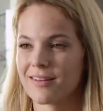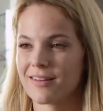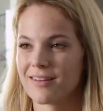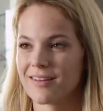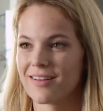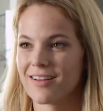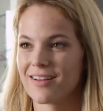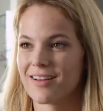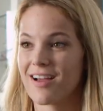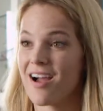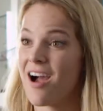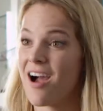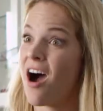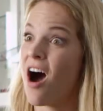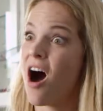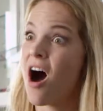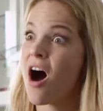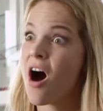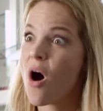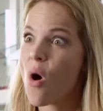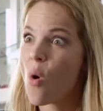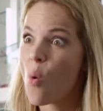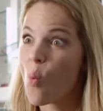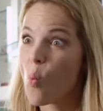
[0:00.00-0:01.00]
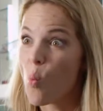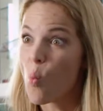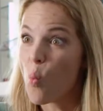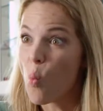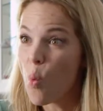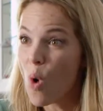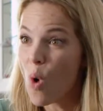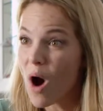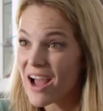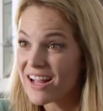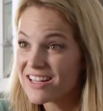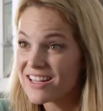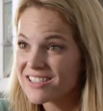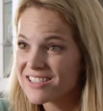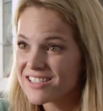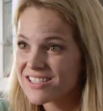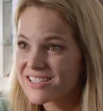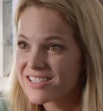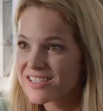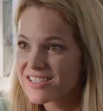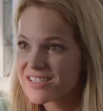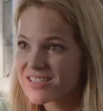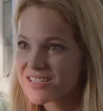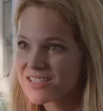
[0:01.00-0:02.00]
information, to learn, and
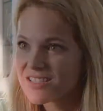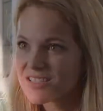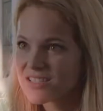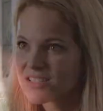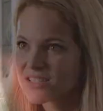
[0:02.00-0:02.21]
then to make